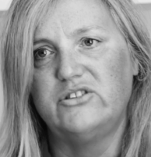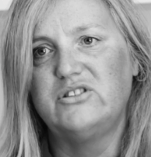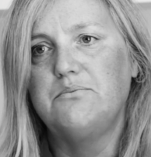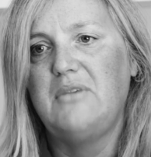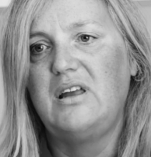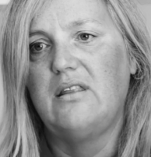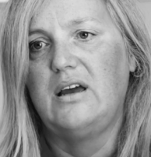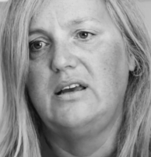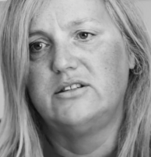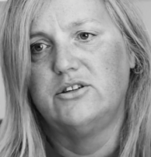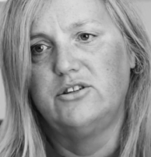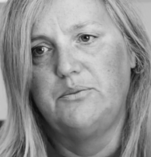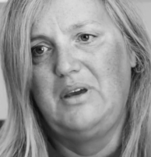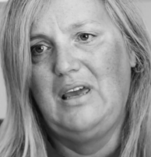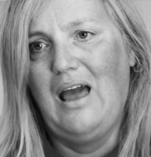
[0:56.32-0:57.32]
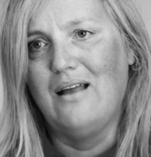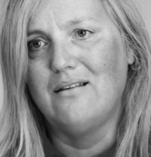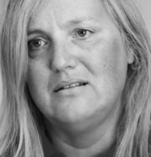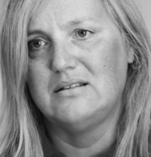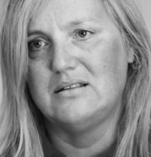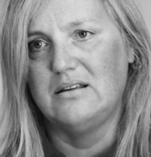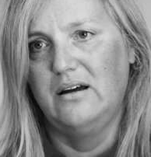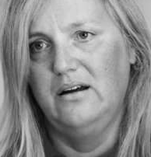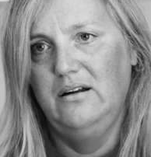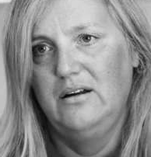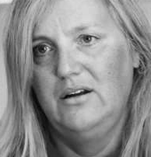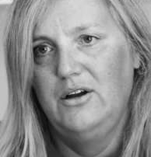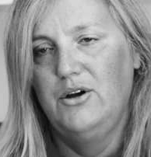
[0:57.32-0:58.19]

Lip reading: doesn't mean that it's going to be cancer,